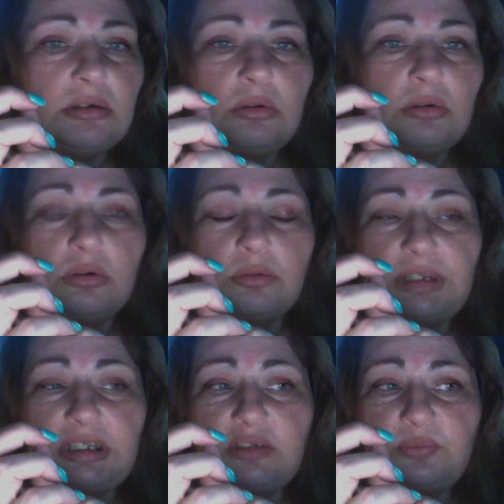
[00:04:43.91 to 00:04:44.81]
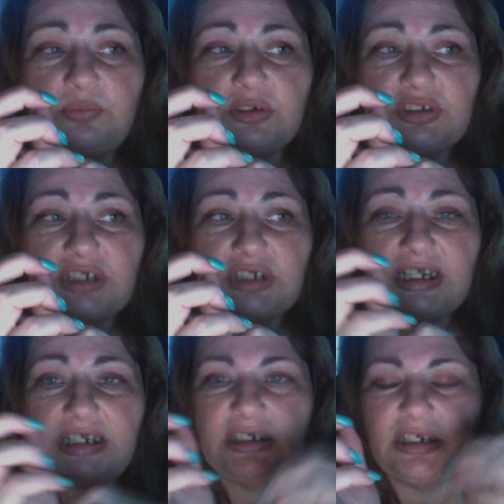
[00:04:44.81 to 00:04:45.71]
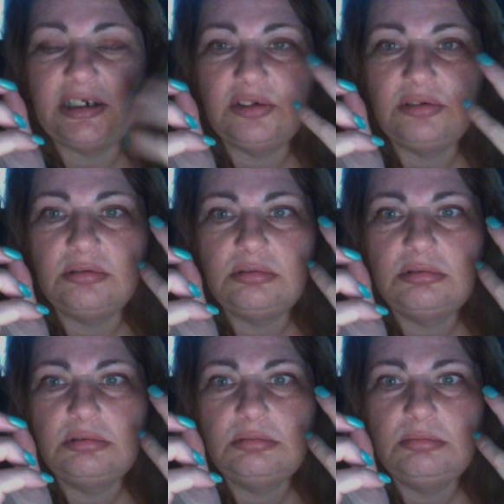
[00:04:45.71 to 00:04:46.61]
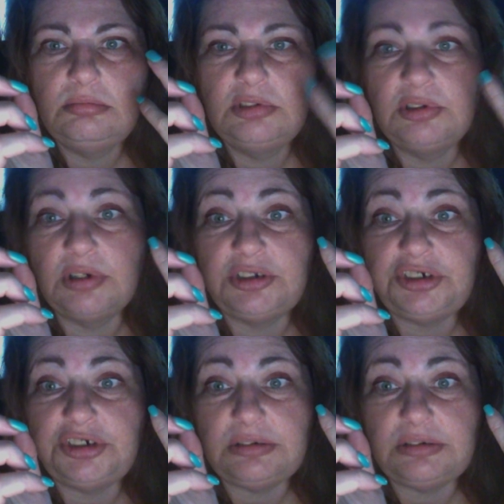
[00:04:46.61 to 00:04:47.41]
or make it feel tight and crunchy.